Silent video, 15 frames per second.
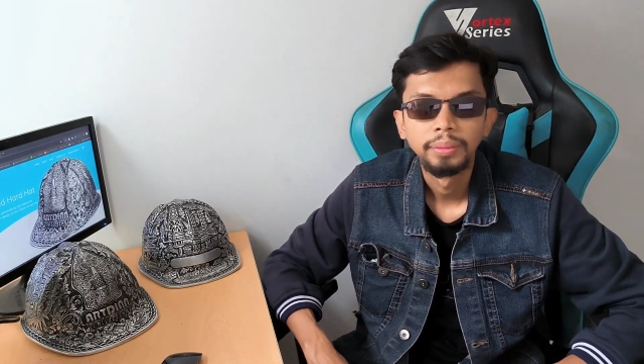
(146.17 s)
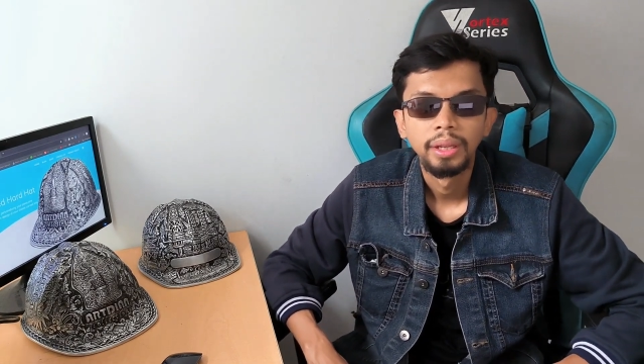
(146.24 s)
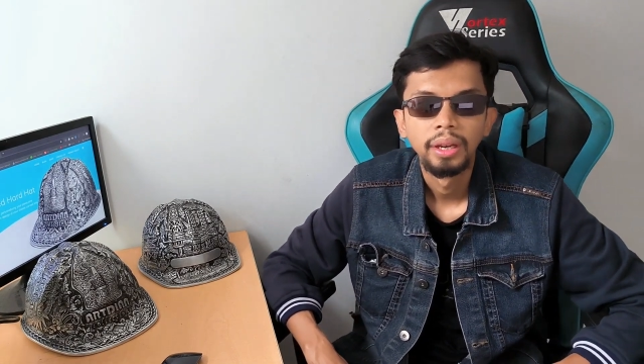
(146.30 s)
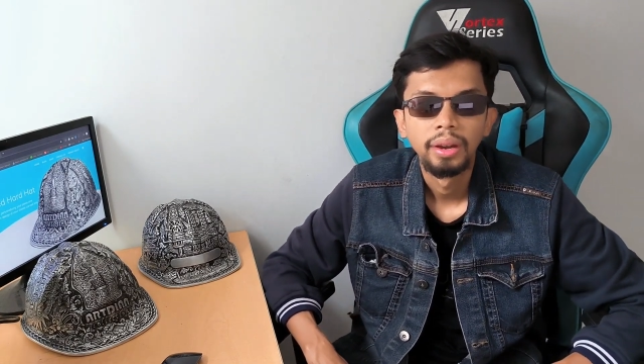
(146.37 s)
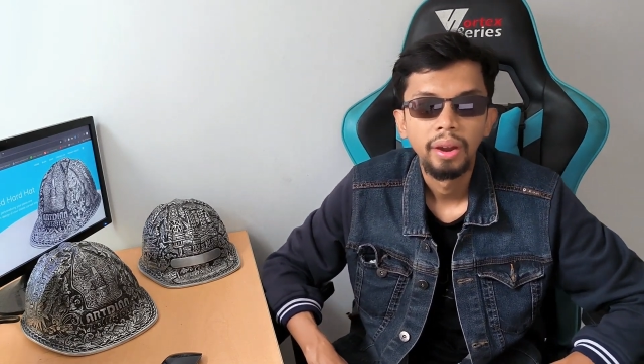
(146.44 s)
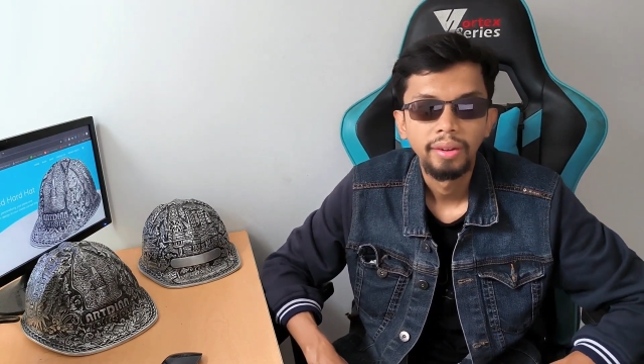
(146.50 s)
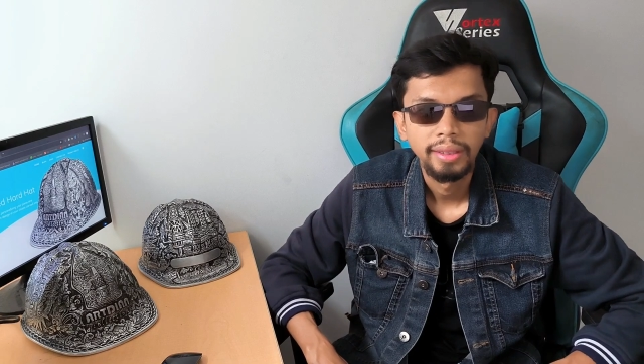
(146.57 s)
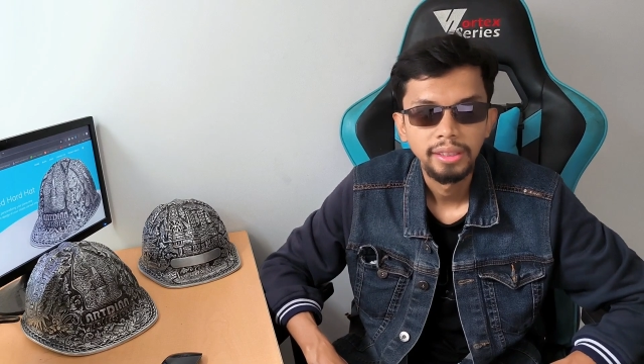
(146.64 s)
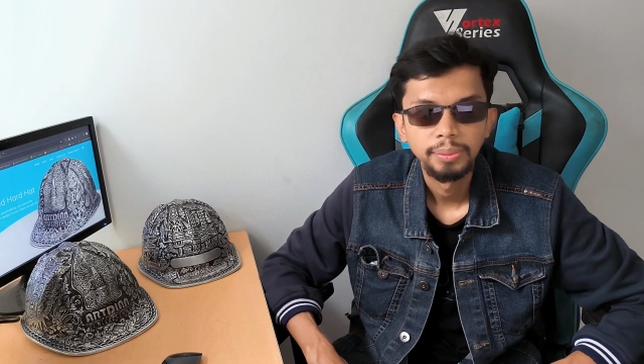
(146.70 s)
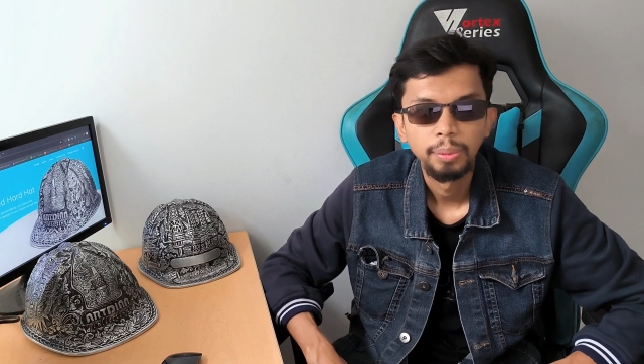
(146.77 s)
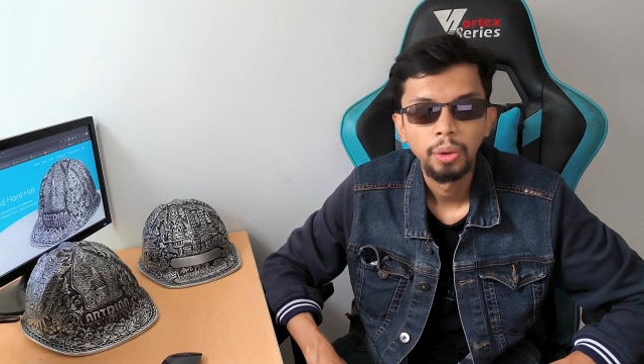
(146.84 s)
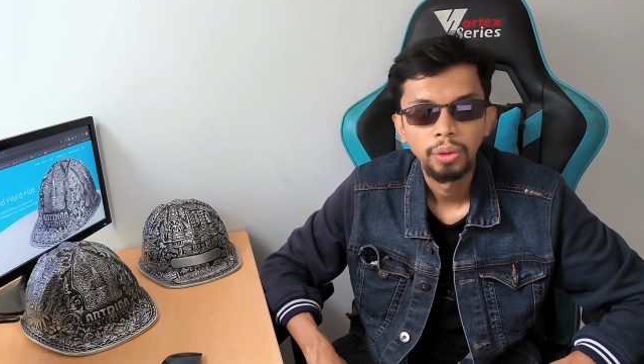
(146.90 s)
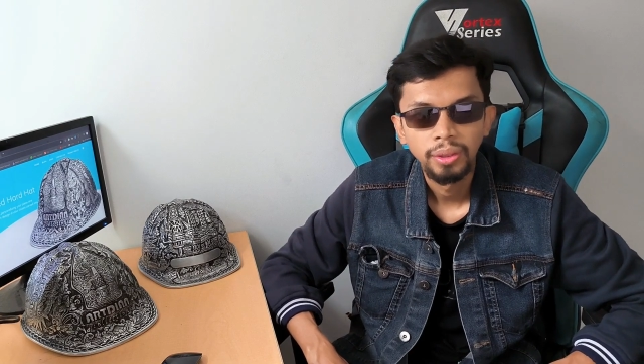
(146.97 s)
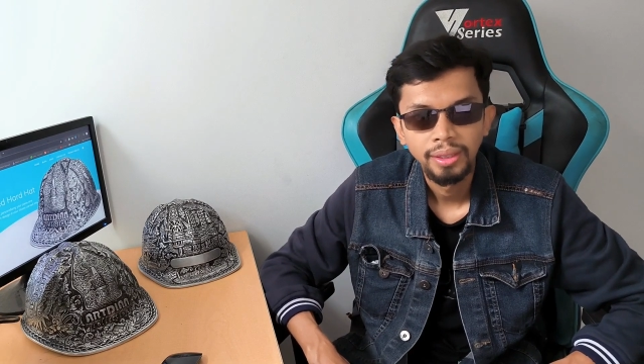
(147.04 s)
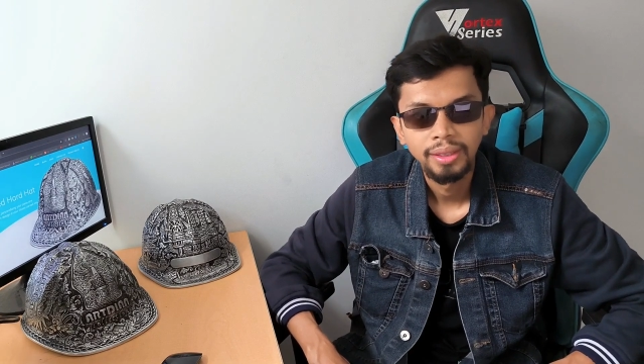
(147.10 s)
running
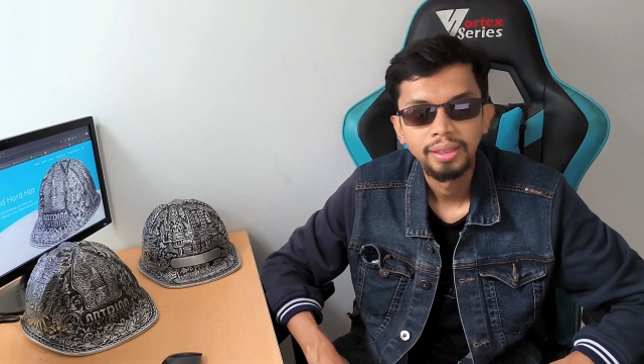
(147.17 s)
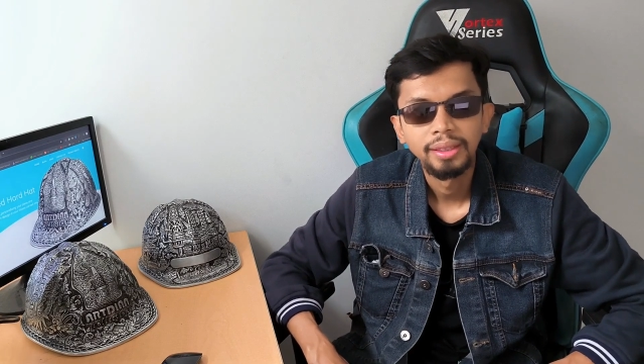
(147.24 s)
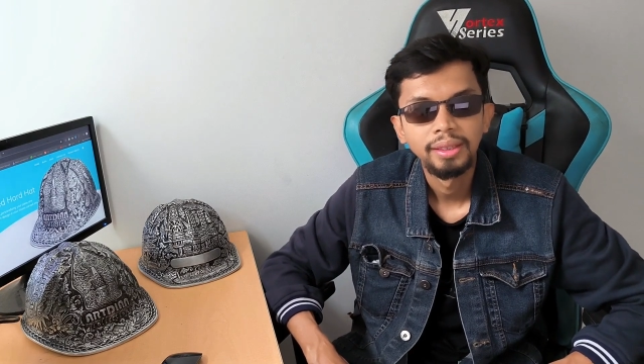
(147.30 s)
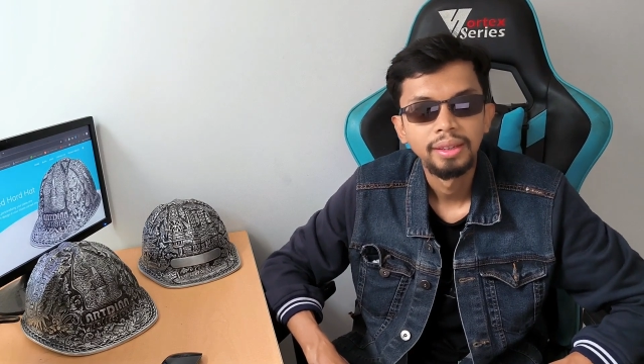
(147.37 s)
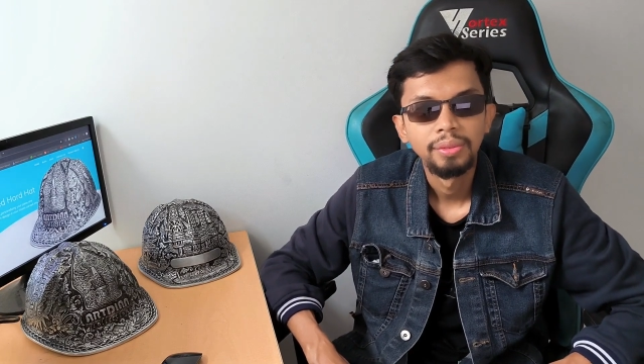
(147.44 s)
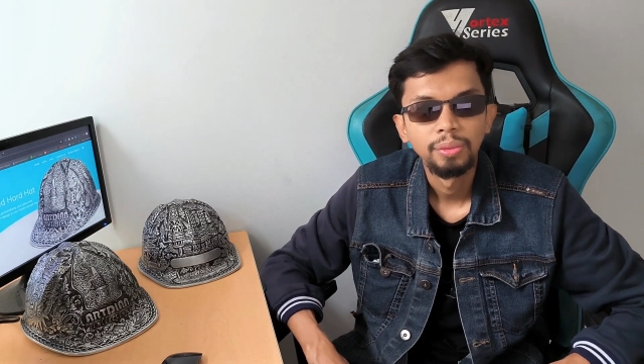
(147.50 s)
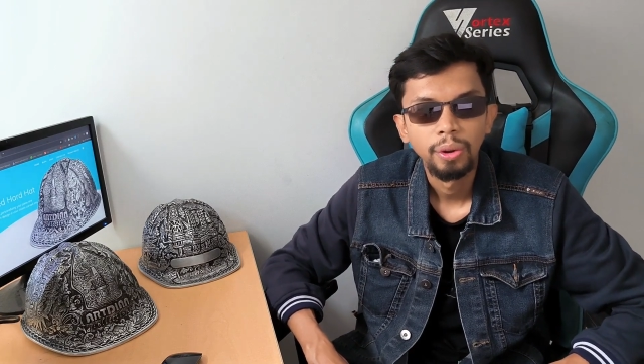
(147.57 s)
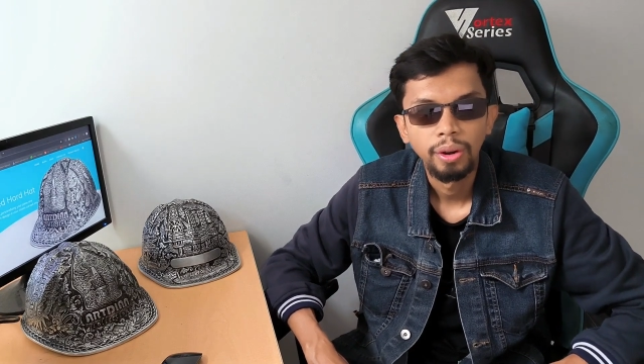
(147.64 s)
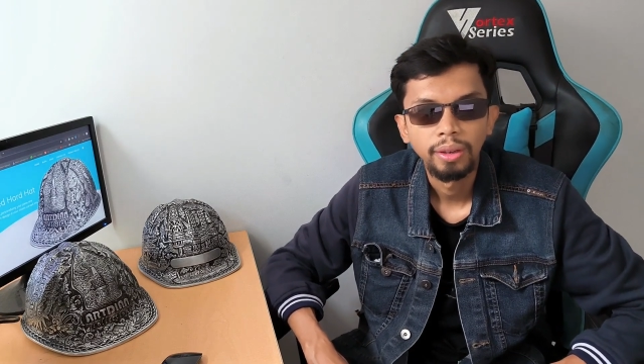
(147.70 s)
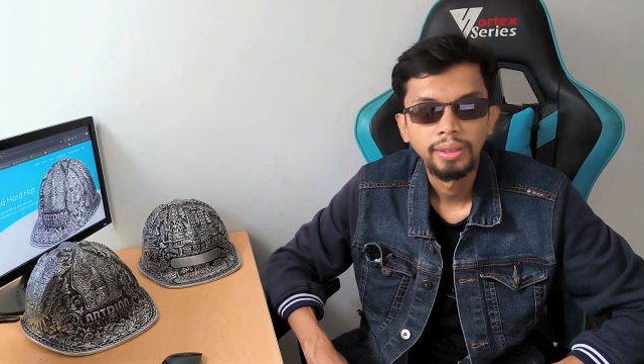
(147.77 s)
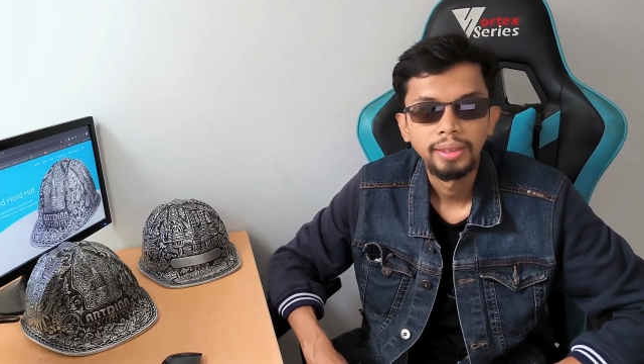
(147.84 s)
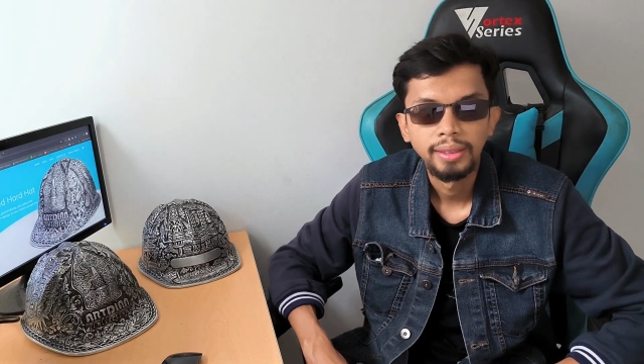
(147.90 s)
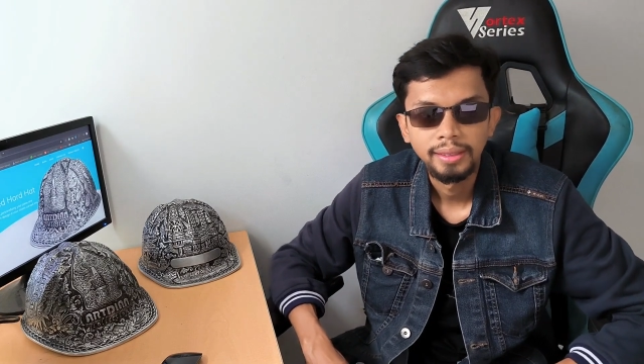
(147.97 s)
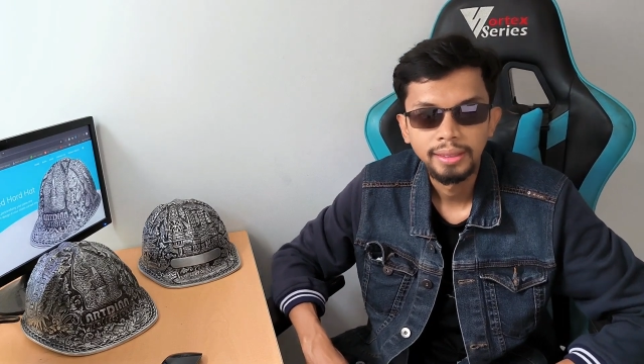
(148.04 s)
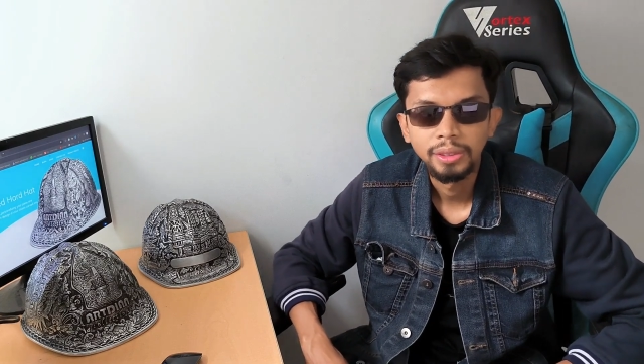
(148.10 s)
smoothly for
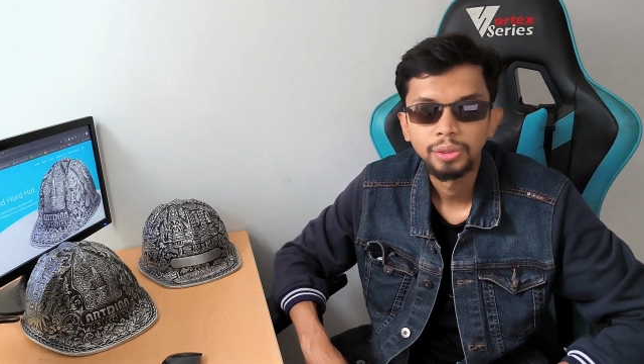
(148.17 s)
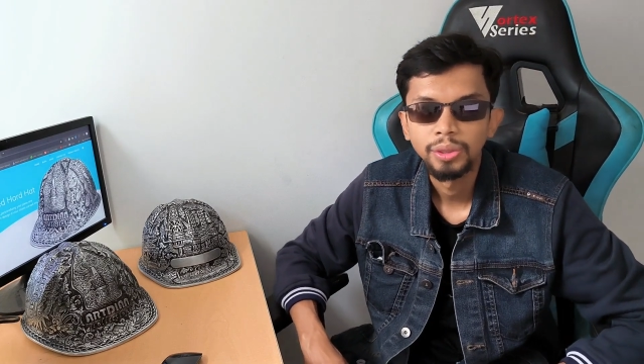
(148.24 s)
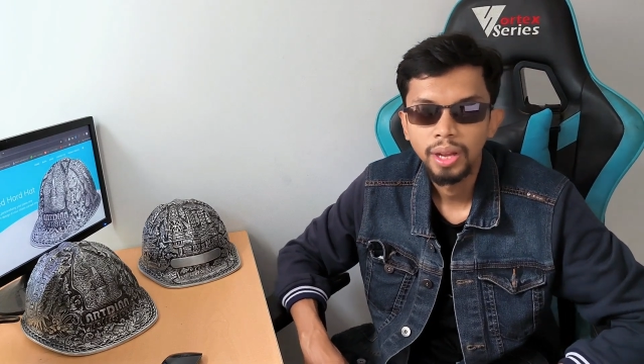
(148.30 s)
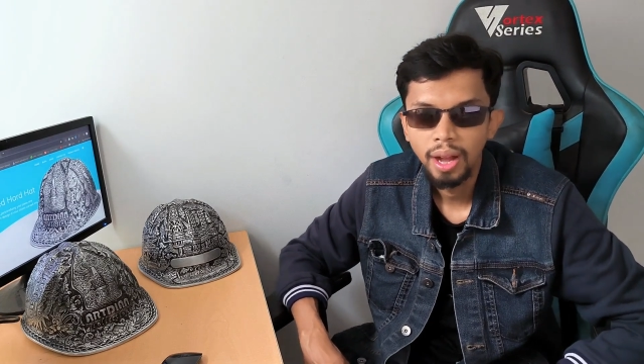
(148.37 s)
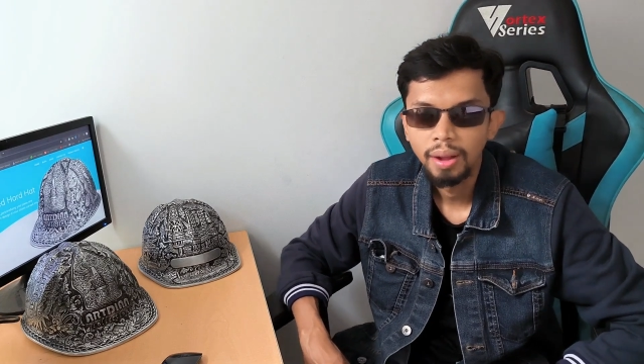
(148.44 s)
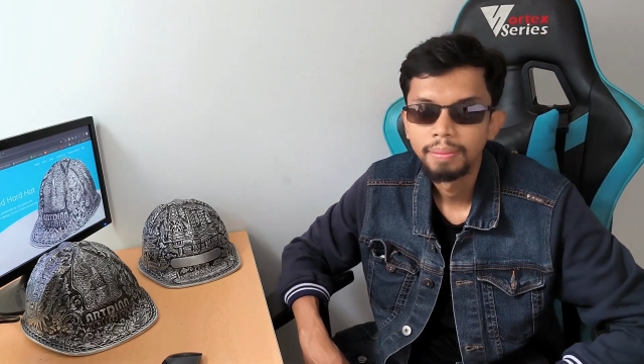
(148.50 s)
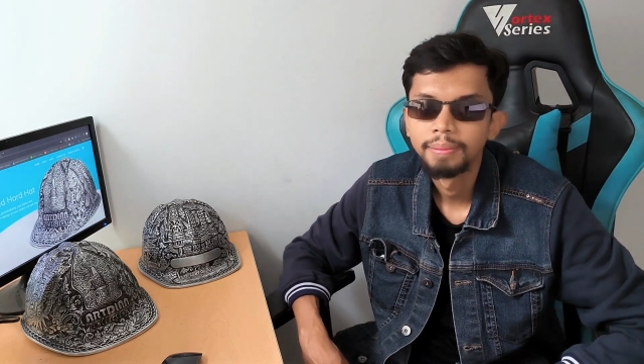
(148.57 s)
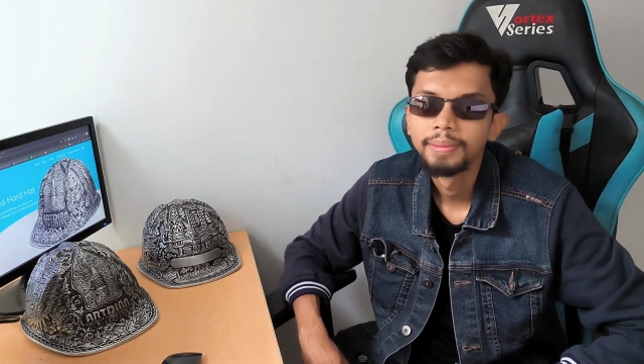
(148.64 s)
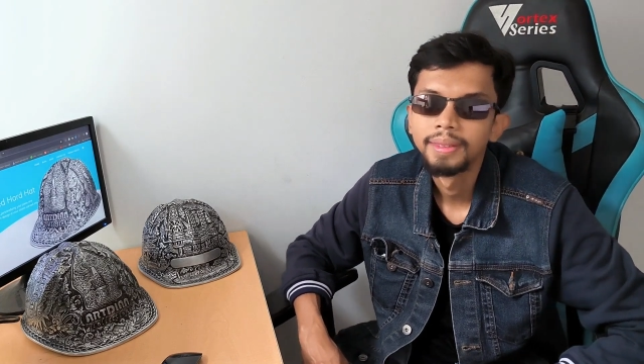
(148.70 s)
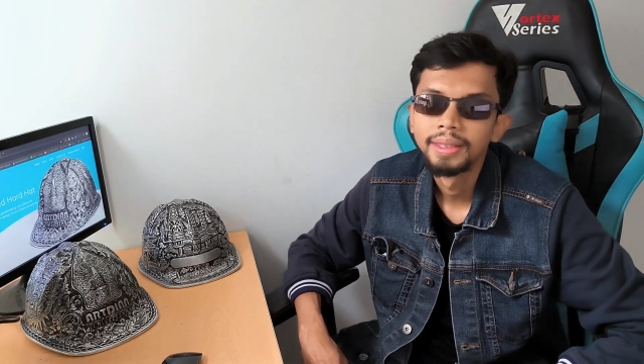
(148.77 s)
years to come.